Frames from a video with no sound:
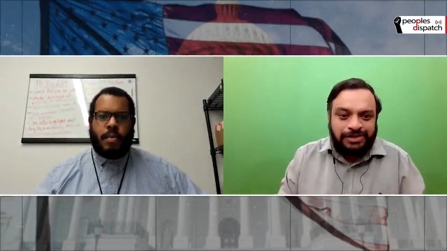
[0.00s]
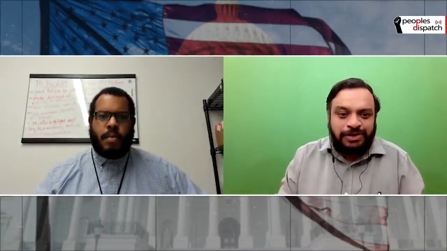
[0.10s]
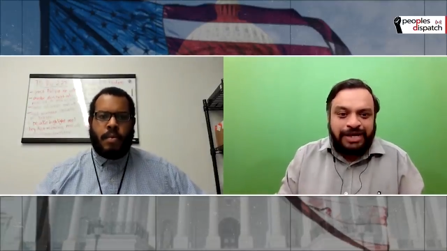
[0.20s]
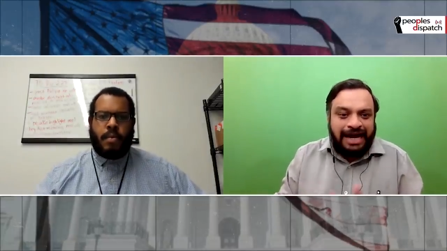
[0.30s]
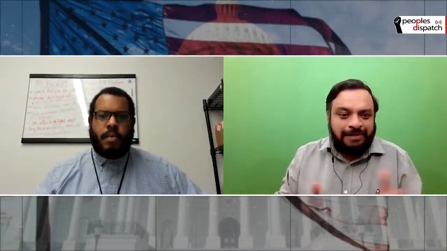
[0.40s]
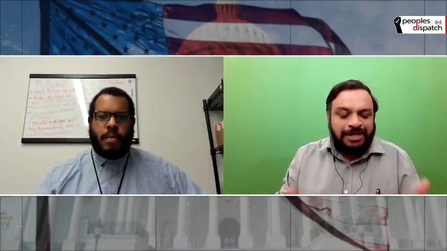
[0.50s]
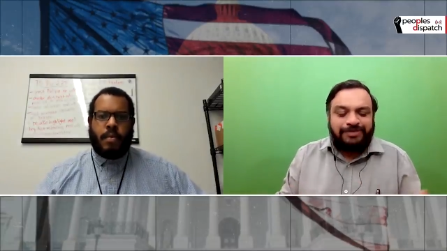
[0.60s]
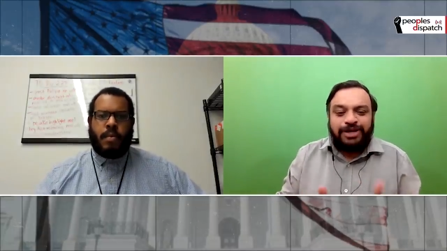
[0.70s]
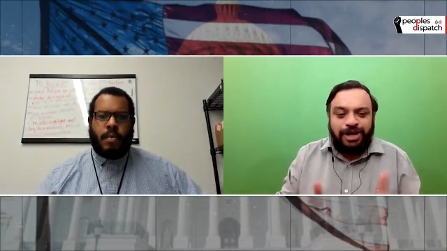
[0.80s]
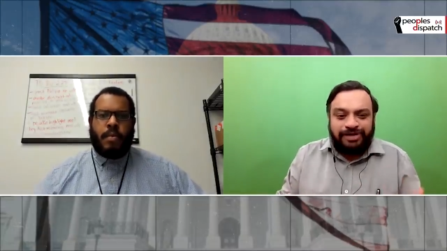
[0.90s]
Speaker 1: So I
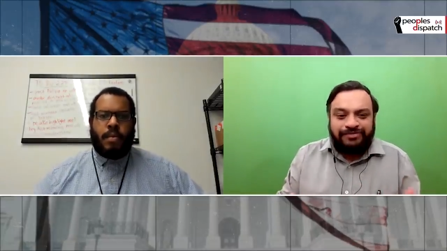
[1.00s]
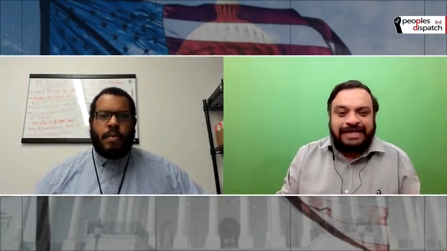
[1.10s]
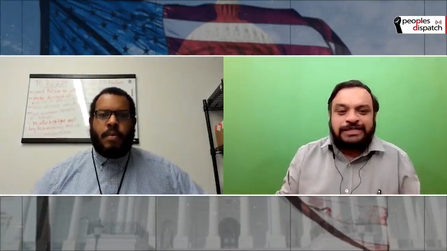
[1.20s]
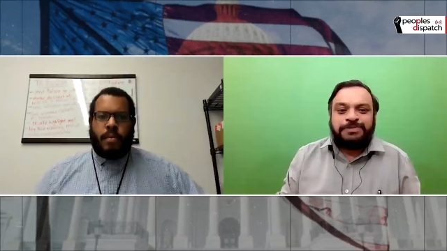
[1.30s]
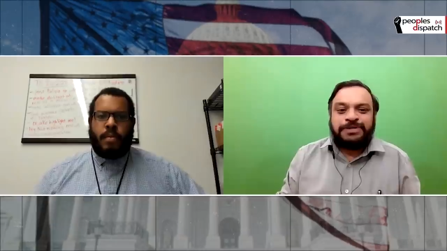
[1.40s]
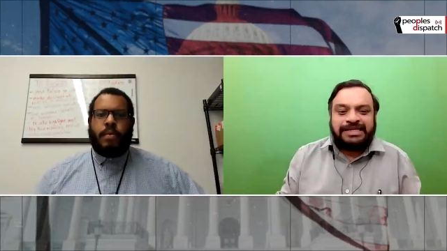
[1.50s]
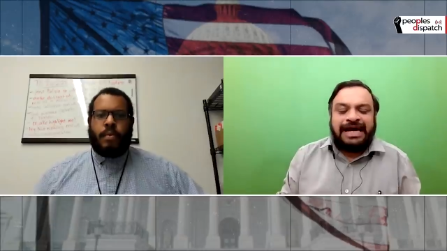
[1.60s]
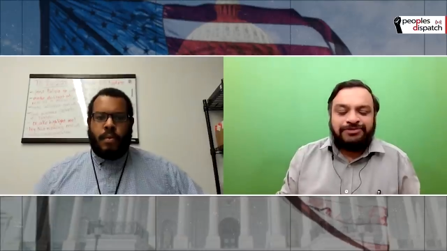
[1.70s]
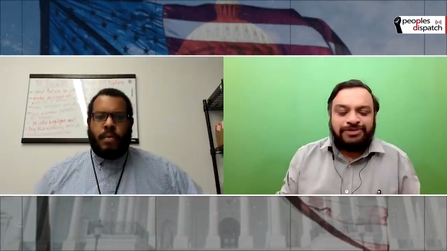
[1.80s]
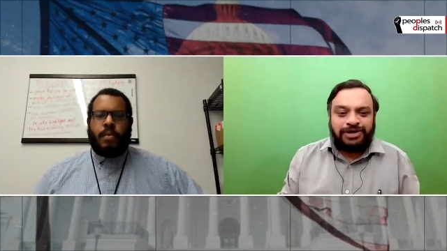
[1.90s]
believe a lot of experts
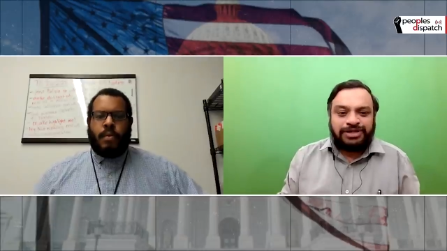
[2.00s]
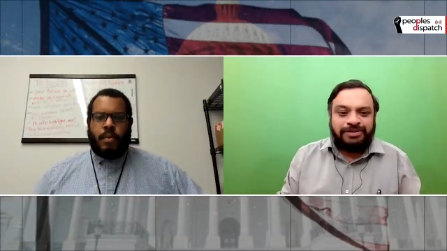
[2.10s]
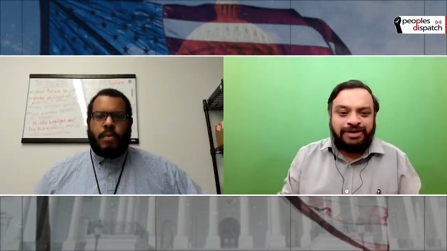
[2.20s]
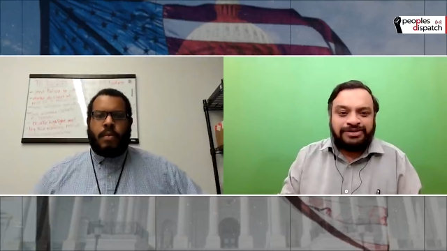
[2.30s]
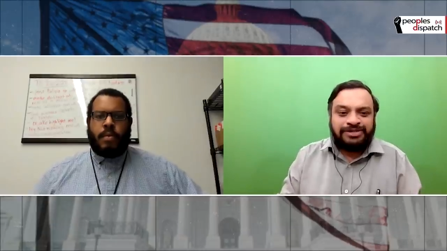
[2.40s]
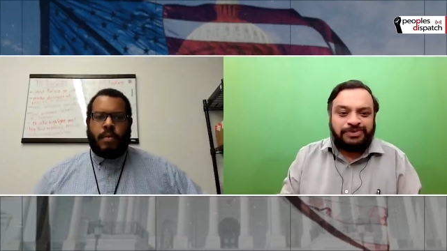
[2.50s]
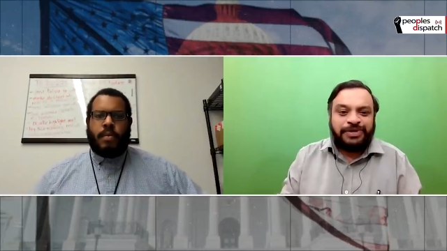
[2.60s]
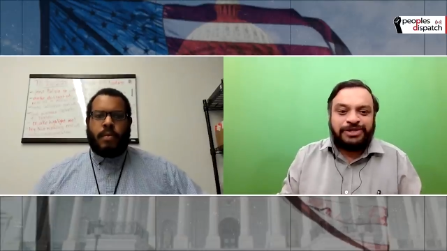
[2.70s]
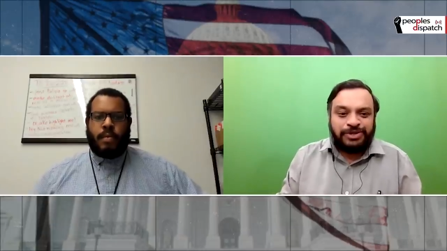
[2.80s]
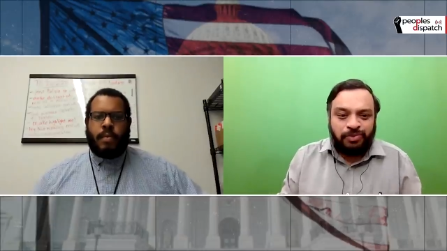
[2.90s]
have talked about a
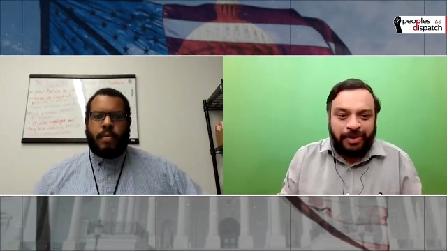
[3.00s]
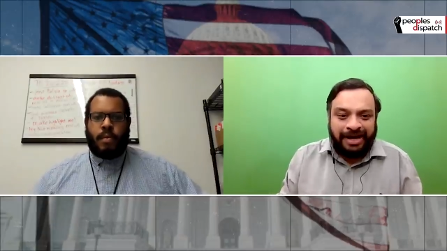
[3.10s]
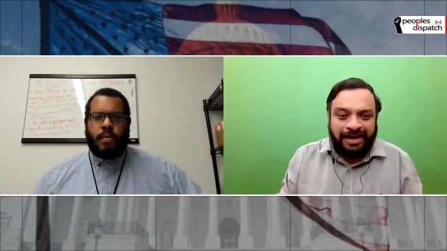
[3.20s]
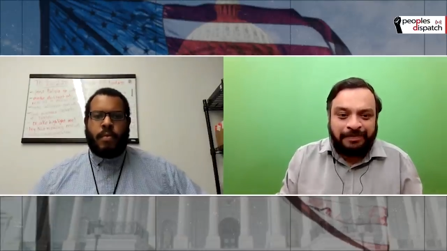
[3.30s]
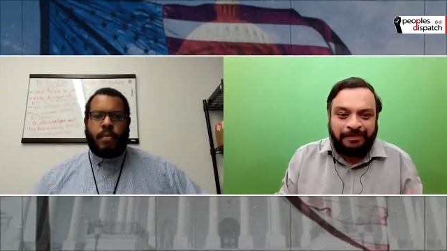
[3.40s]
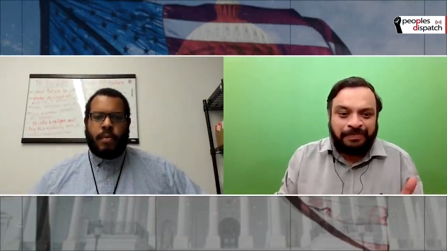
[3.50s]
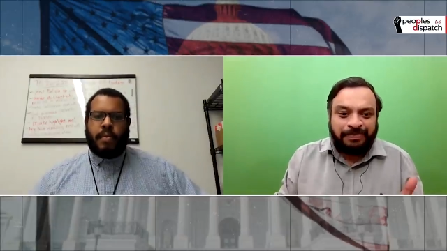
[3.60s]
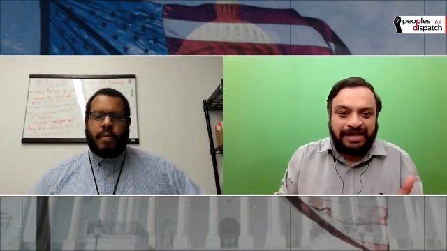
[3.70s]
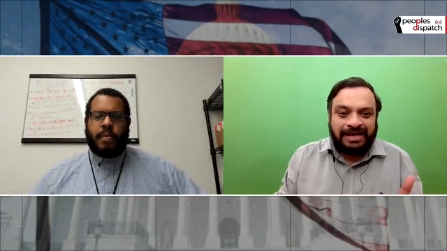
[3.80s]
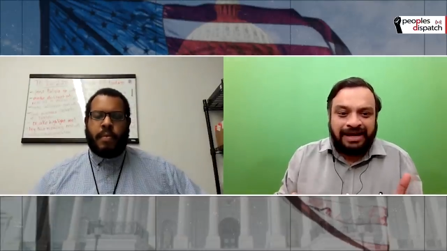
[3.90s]
situation where
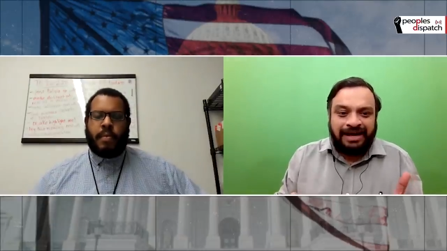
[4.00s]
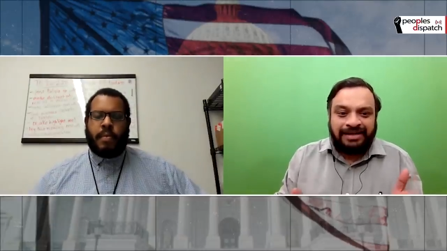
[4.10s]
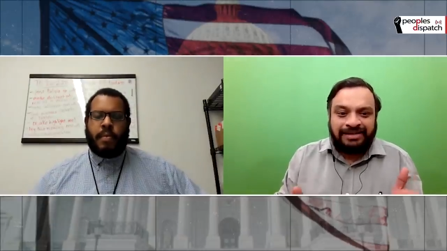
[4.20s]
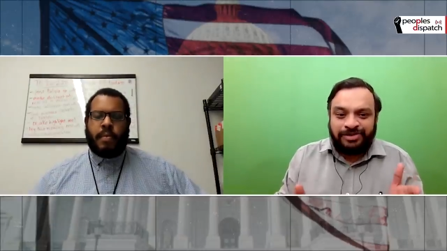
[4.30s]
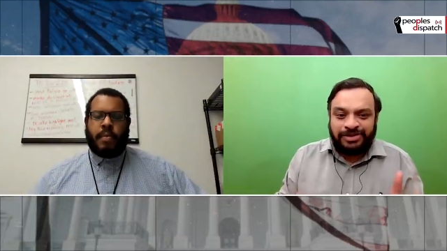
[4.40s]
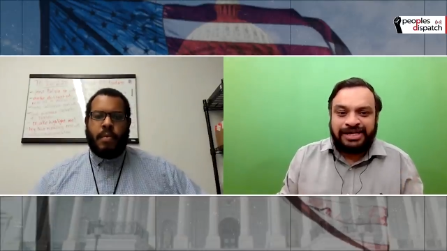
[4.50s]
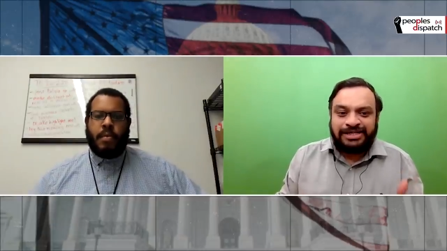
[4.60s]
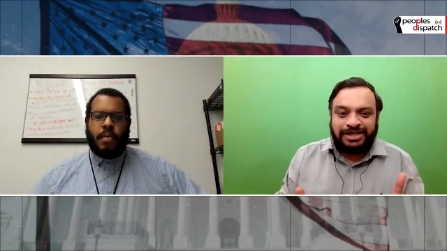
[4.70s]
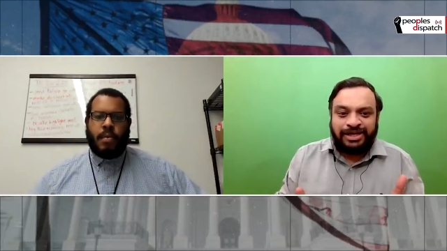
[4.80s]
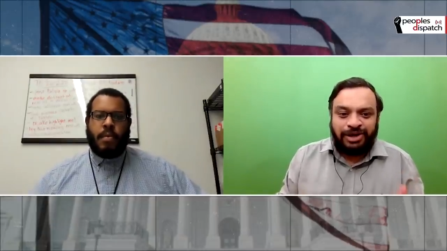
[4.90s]
uh, the
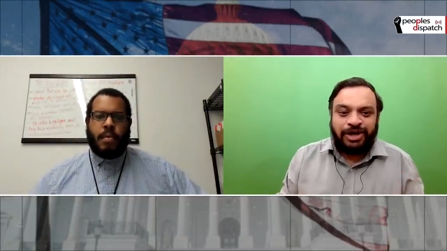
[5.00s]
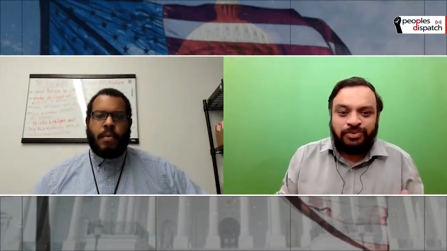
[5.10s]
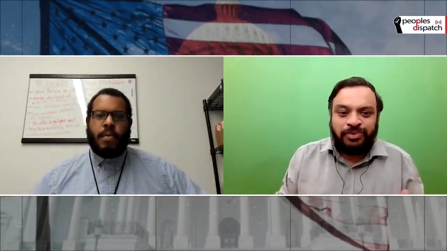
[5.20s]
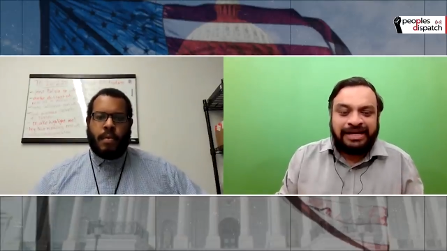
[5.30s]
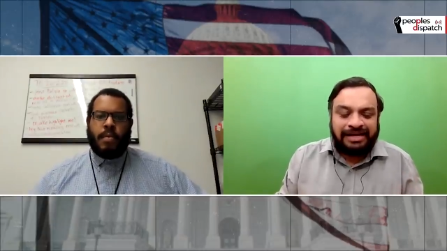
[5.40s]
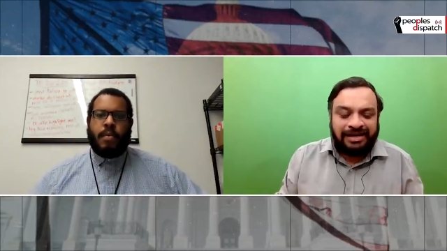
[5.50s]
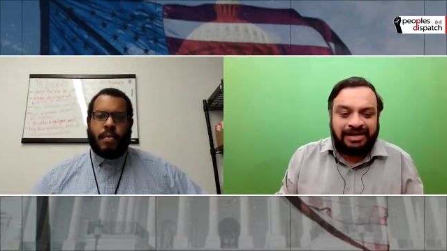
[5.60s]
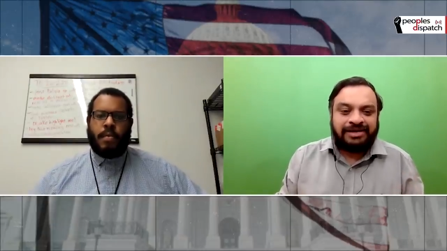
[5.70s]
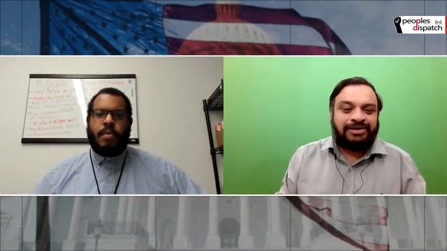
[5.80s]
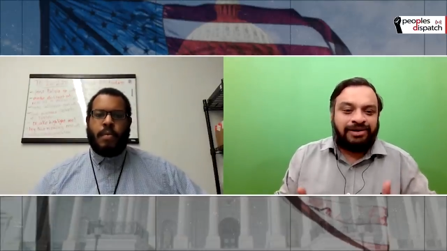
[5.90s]
results are not very
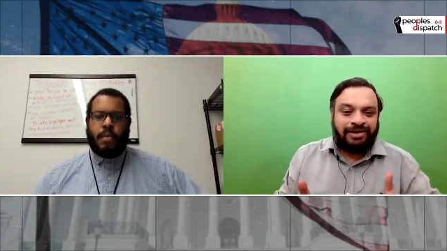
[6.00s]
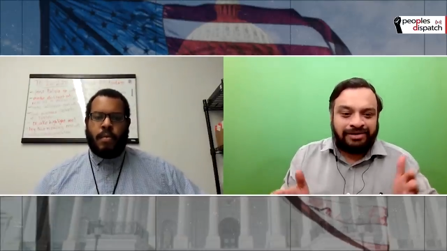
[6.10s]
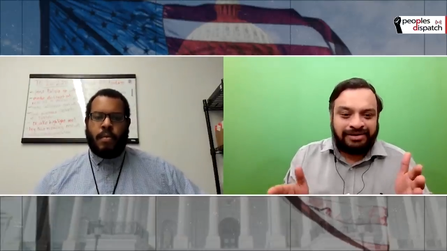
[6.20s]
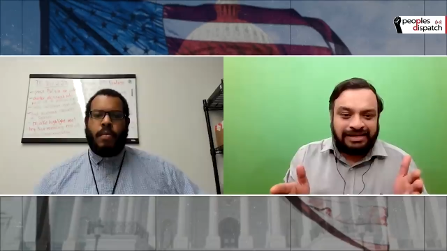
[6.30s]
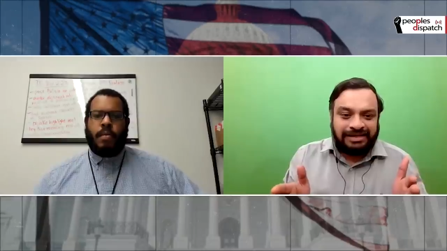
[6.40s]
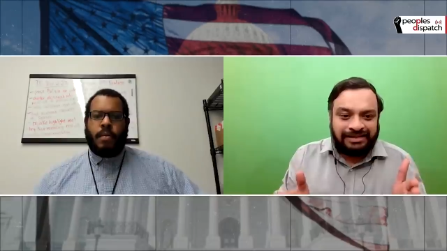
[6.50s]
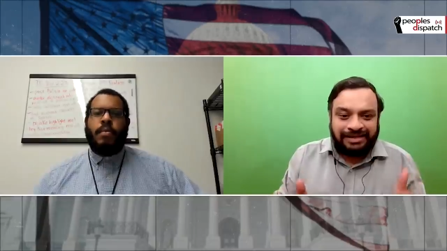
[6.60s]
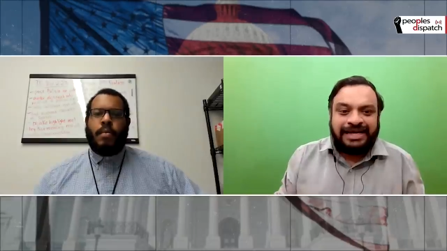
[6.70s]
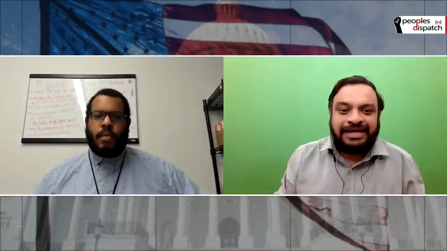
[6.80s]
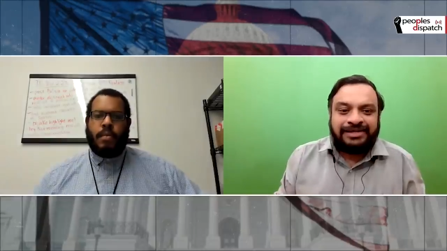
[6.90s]
clear on
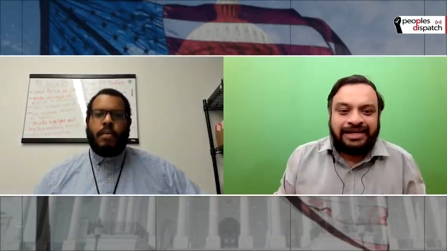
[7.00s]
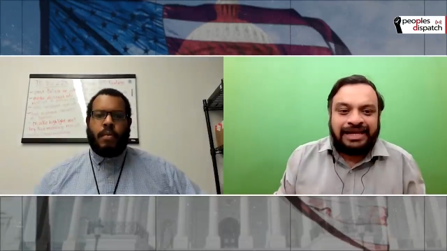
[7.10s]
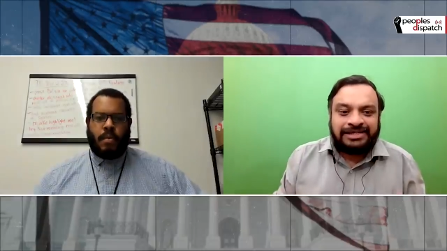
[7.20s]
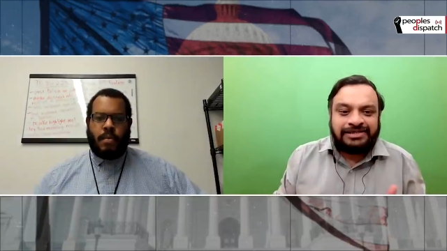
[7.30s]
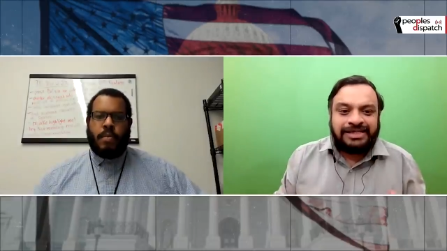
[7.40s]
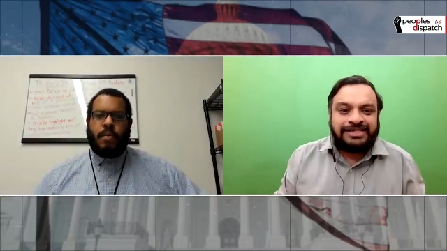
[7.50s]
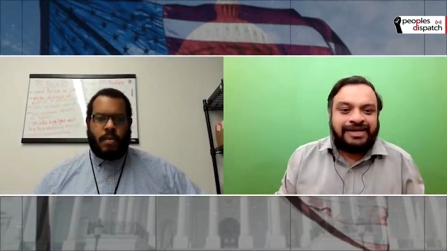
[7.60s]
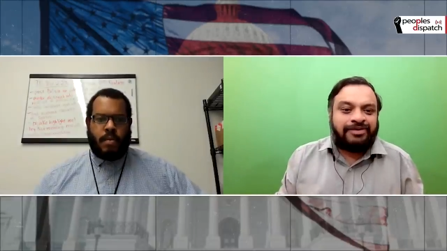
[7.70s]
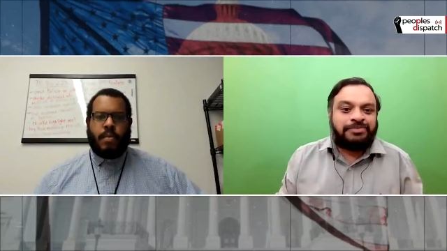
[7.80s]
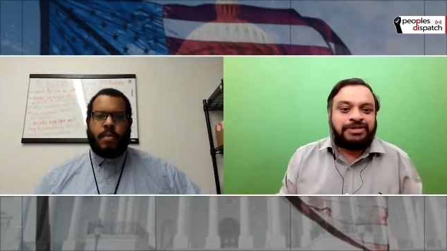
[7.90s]
the date of the election. That's
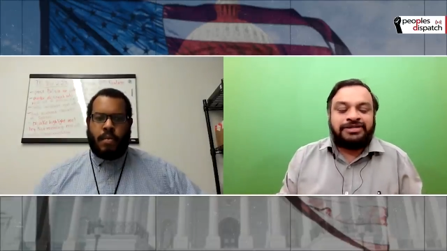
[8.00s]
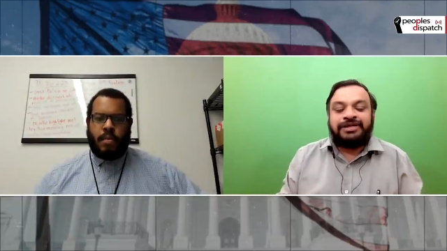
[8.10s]
November